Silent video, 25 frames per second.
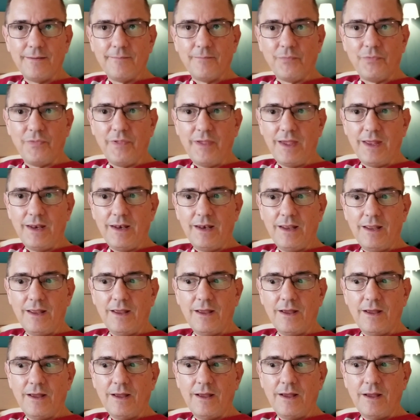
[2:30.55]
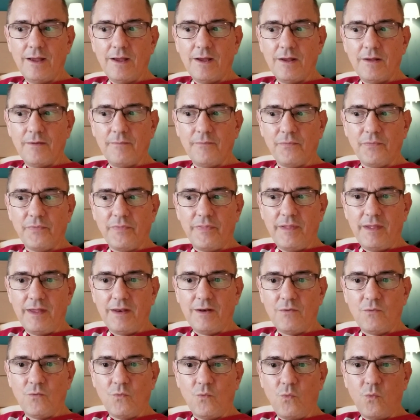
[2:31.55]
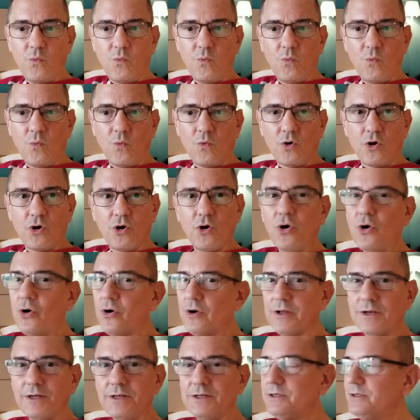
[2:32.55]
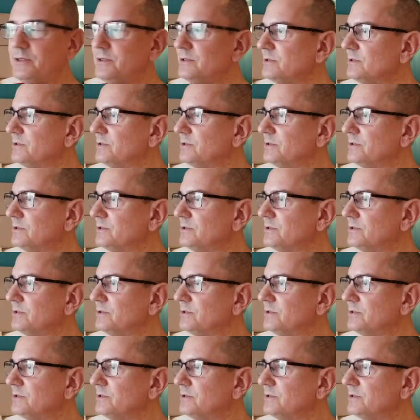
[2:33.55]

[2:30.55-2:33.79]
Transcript: that that could